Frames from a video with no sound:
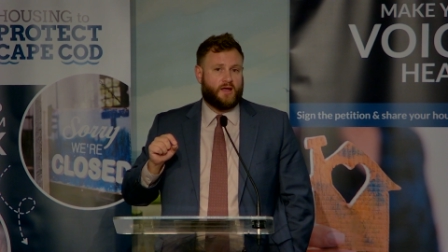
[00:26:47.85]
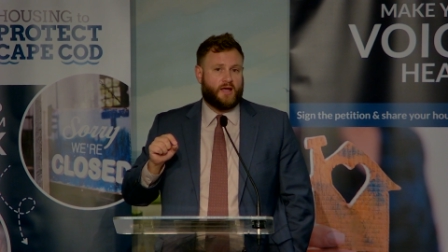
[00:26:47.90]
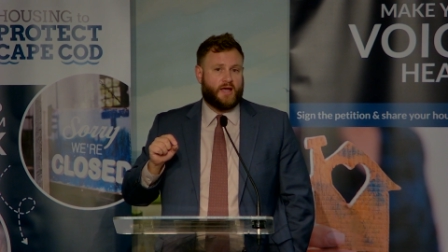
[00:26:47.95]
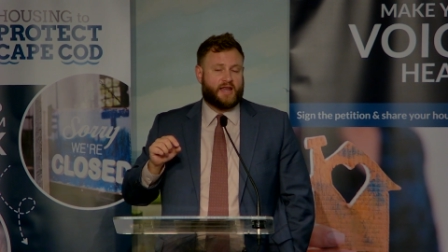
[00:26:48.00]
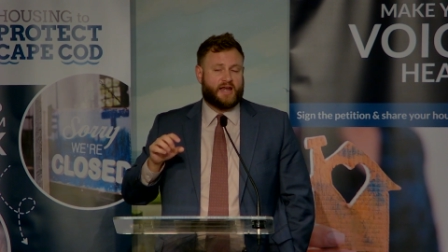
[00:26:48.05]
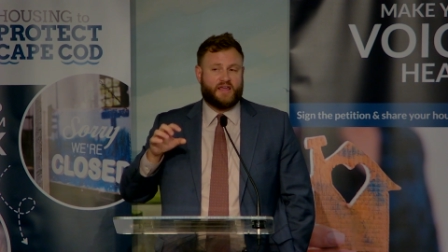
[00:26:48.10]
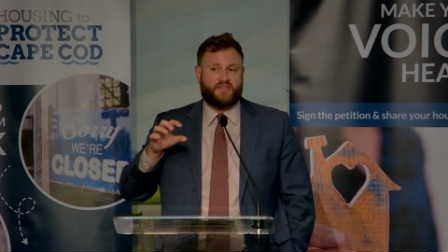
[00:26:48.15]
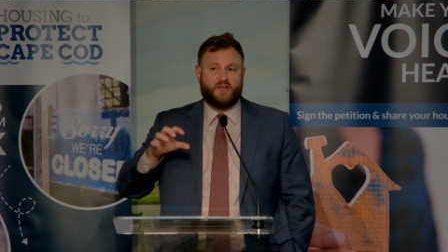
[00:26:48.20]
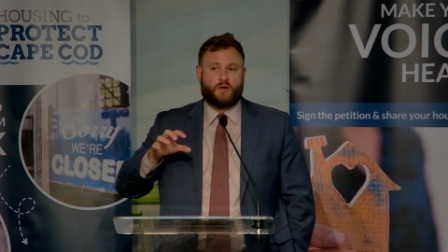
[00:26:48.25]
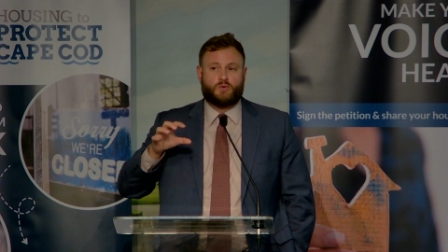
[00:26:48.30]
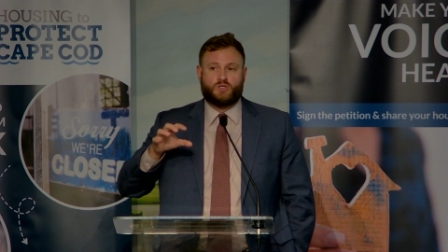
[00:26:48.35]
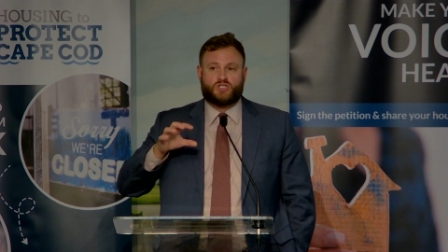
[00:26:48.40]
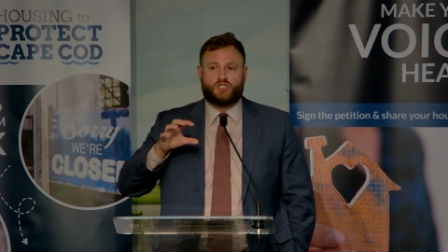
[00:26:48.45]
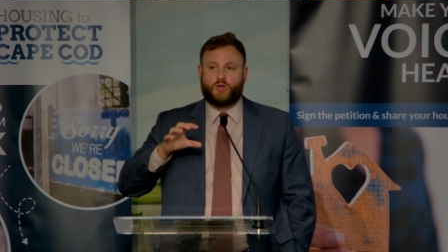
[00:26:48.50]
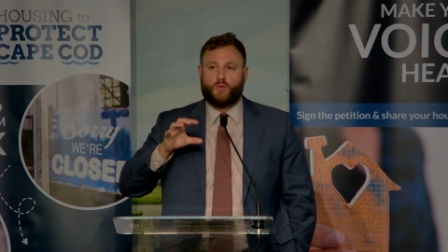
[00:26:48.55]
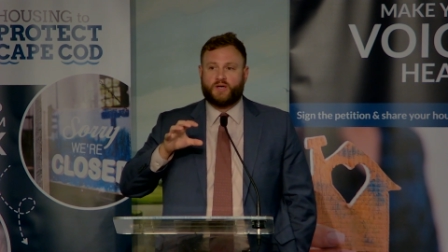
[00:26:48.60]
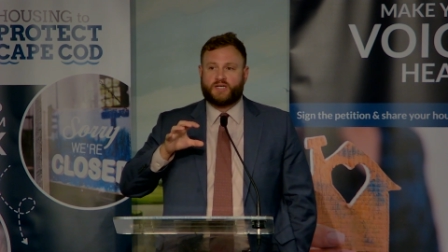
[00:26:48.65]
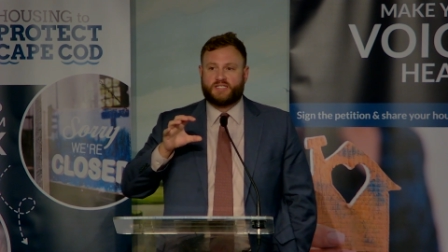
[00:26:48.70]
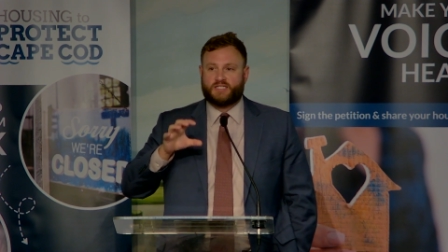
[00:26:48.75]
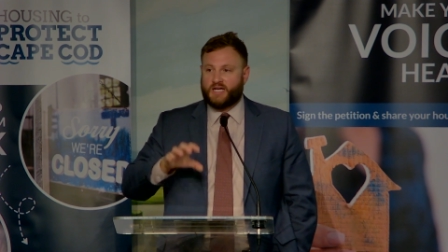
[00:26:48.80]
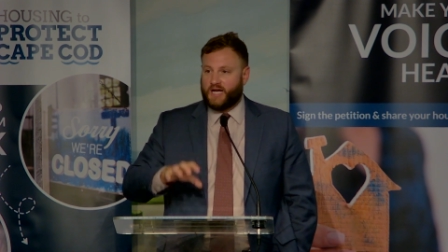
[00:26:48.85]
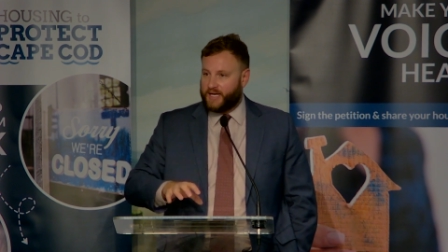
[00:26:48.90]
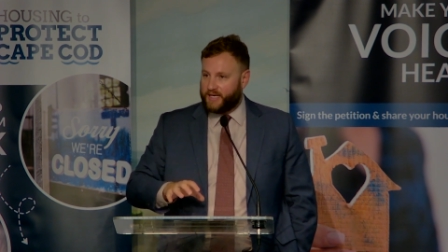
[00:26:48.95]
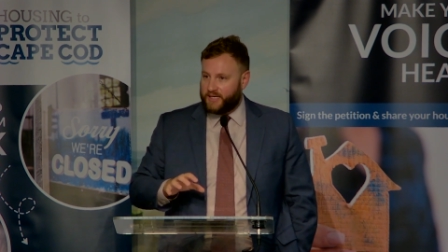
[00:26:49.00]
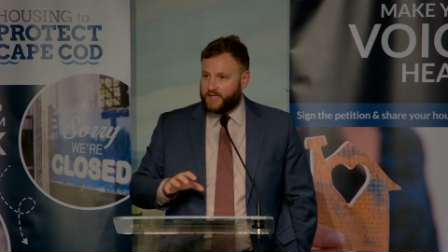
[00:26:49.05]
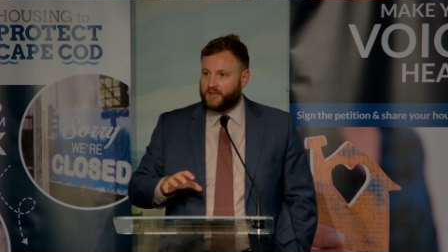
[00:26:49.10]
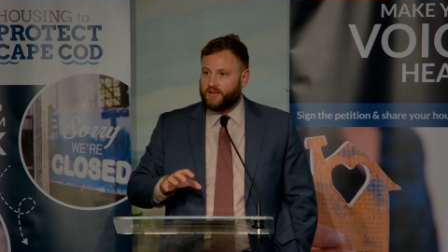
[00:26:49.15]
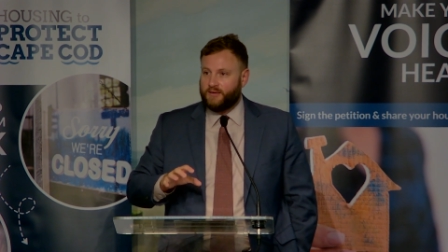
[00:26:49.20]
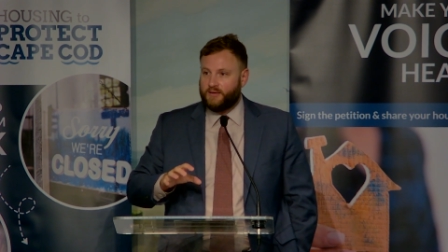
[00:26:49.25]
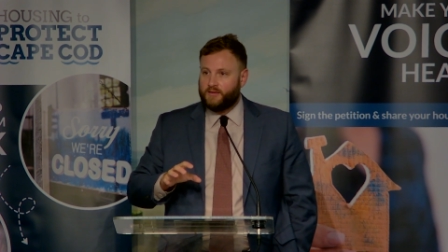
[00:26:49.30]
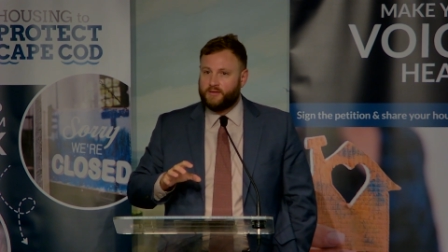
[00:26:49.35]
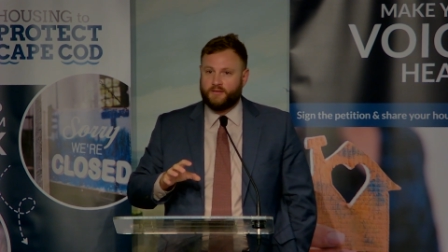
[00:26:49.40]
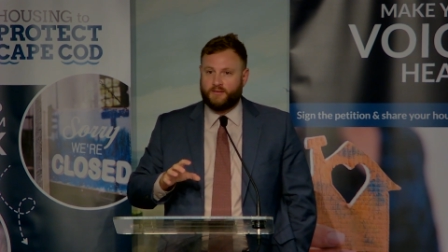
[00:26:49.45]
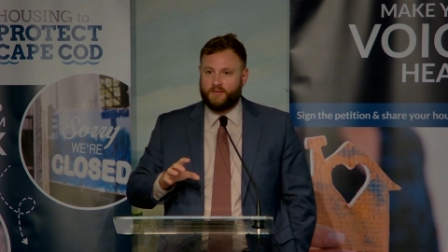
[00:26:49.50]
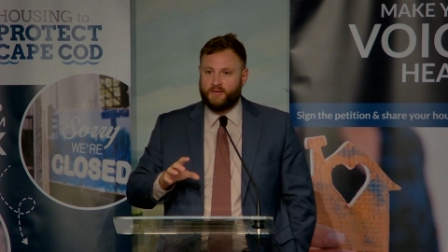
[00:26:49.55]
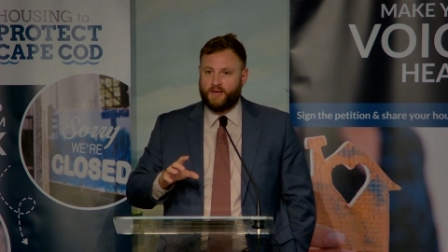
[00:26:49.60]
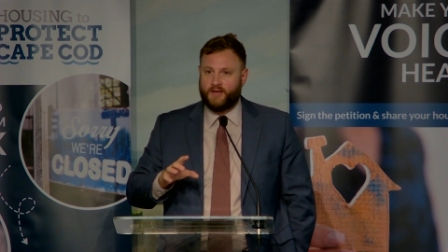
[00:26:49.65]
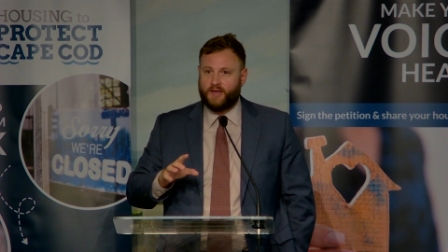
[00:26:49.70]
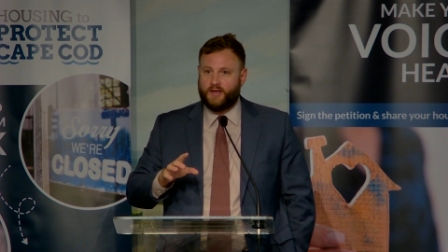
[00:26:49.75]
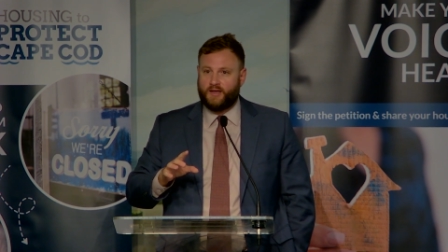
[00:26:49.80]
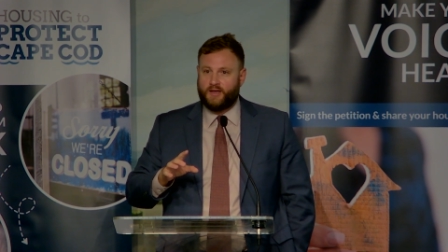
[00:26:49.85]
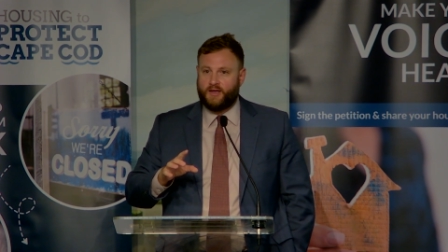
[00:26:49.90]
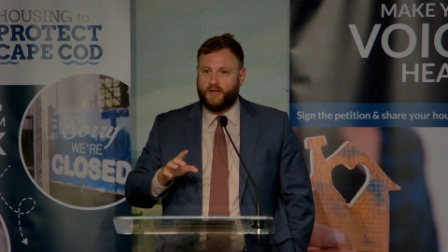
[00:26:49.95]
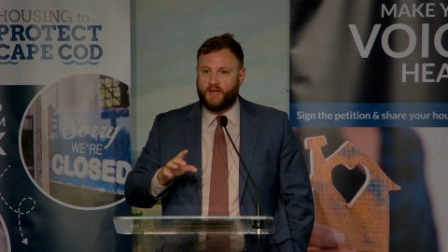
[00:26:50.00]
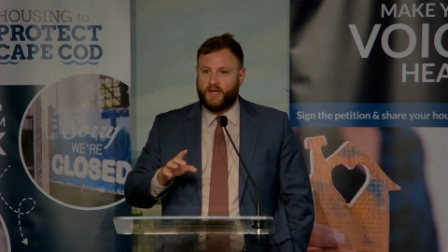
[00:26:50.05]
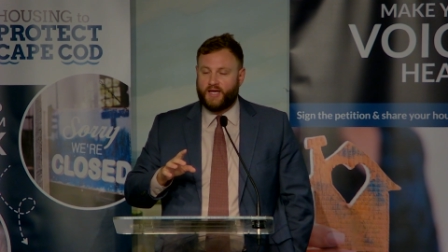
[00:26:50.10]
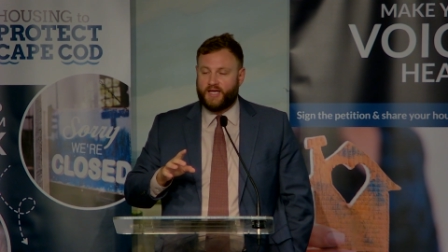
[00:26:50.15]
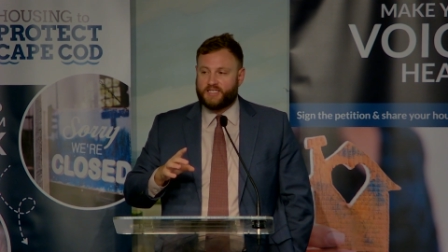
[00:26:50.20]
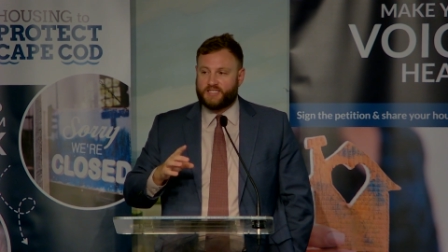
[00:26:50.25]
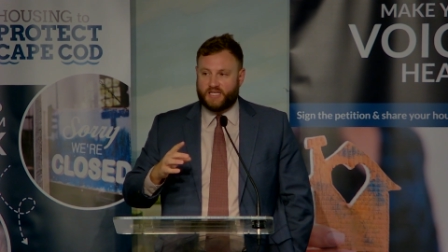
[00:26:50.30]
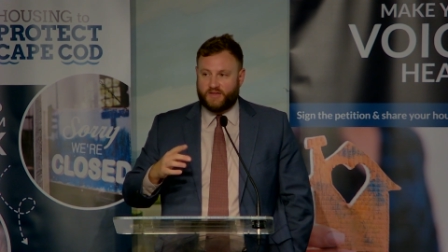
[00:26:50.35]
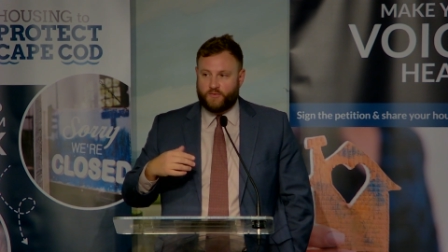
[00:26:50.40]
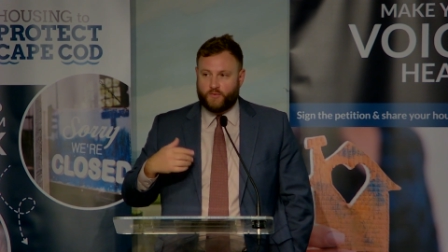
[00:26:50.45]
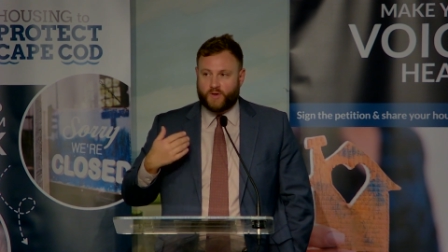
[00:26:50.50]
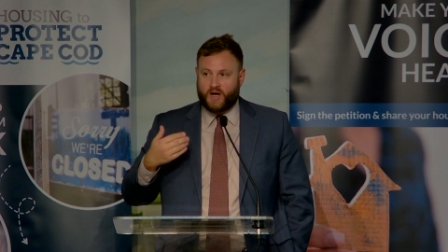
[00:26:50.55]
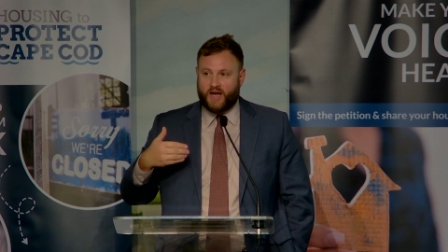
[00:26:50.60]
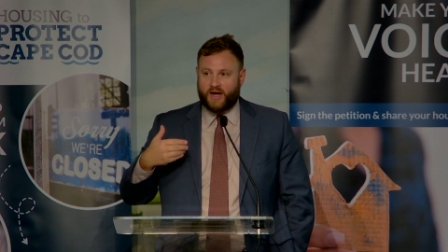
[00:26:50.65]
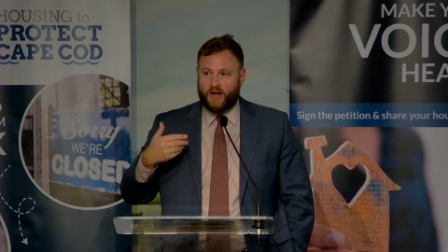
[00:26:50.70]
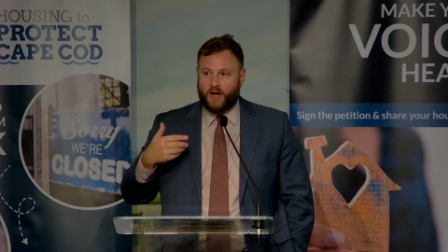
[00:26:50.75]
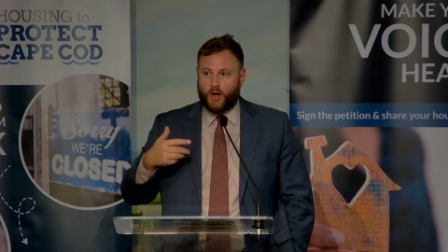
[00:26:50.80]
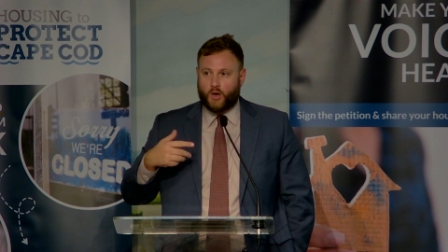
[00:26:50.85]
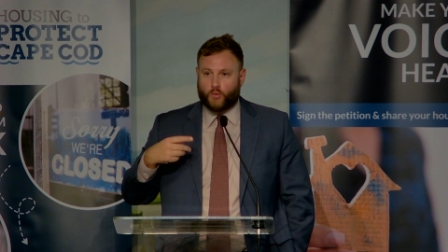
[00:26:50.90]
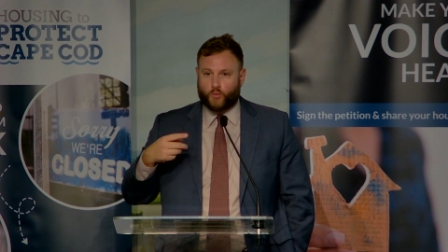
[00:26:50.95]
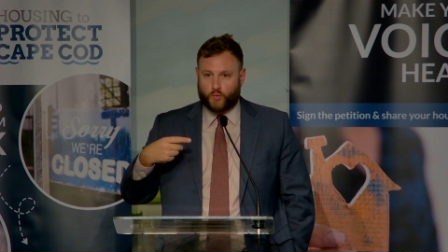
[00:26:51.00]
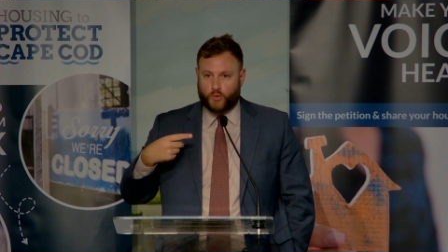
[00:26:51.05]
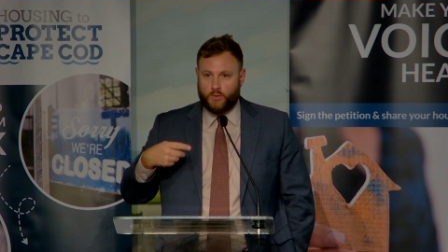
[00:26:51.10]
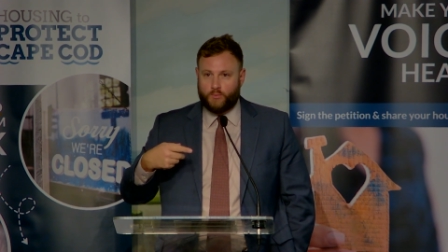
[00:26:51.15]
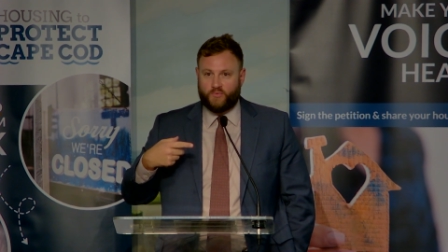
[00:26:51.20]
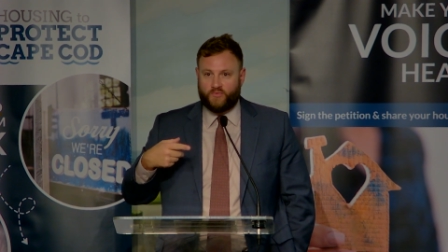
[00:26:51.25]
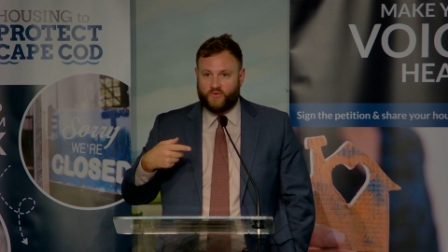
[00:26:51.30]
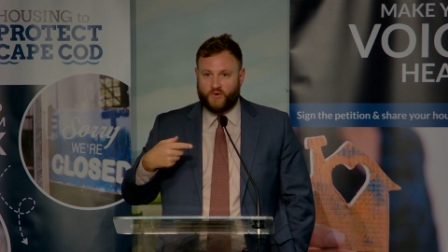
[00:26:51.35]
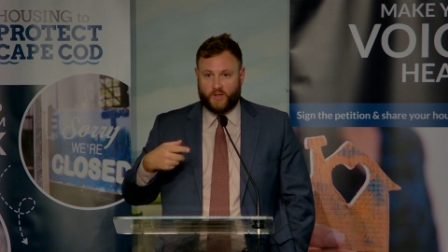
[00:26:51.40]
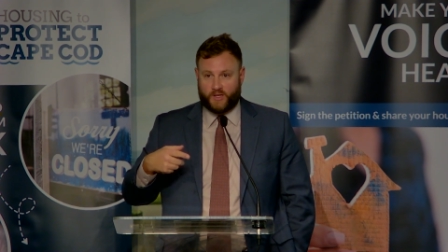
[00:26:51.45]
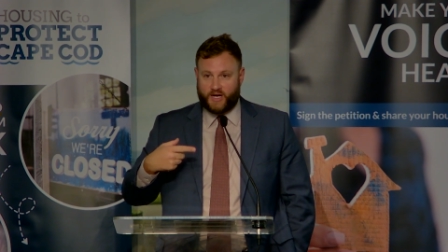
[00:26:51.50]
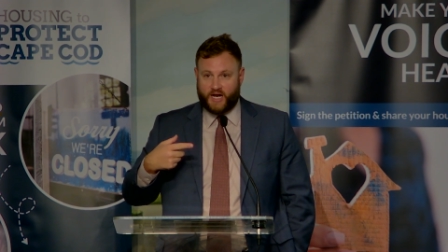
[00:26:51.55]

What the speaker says: And I think what's so exciting is they've got a room full,